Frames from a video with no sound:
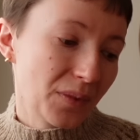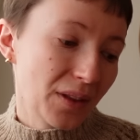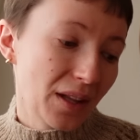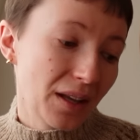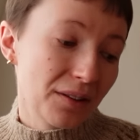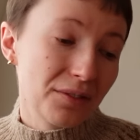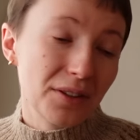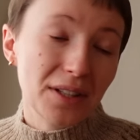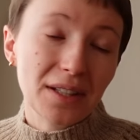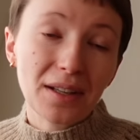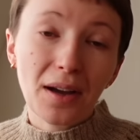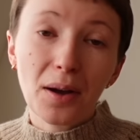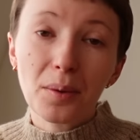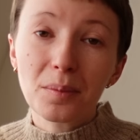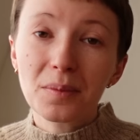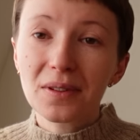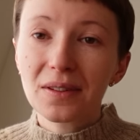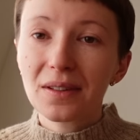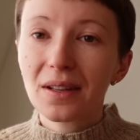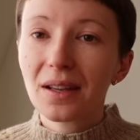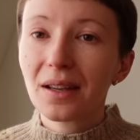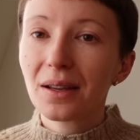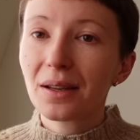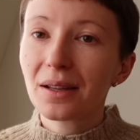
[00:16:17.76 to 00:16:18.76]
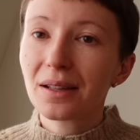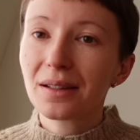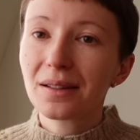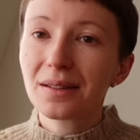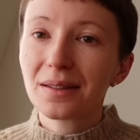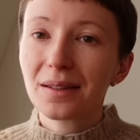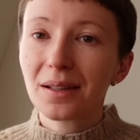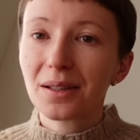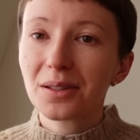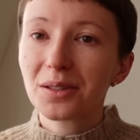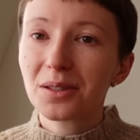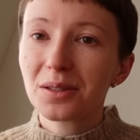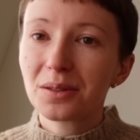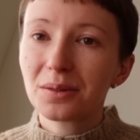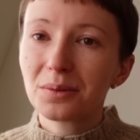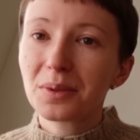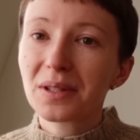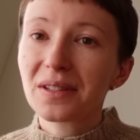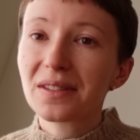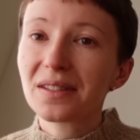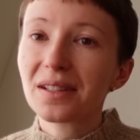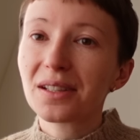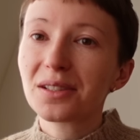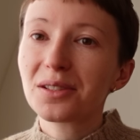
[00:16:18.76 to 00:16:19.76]
if it comes in
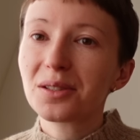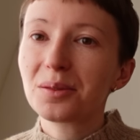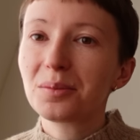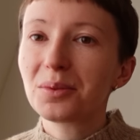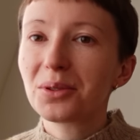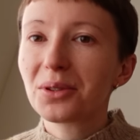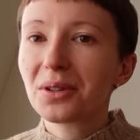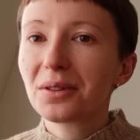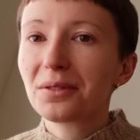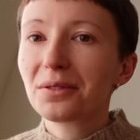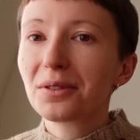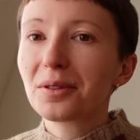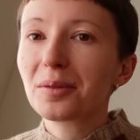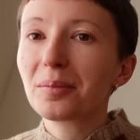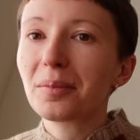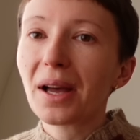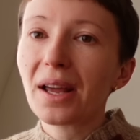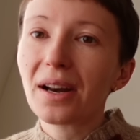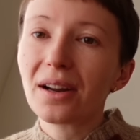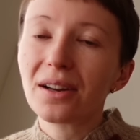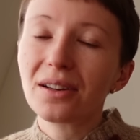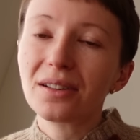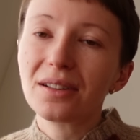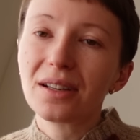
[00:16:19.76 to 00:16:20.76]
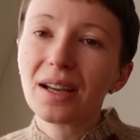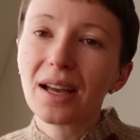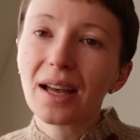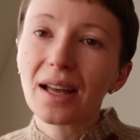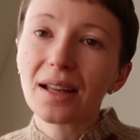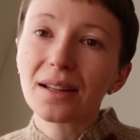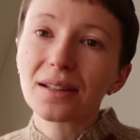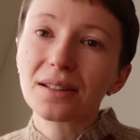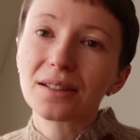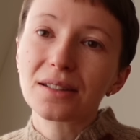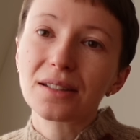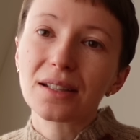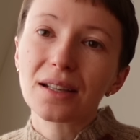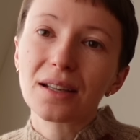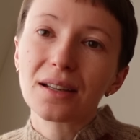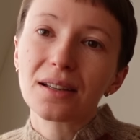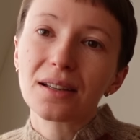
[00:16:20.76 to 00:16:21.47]
with such a beautiful pattern and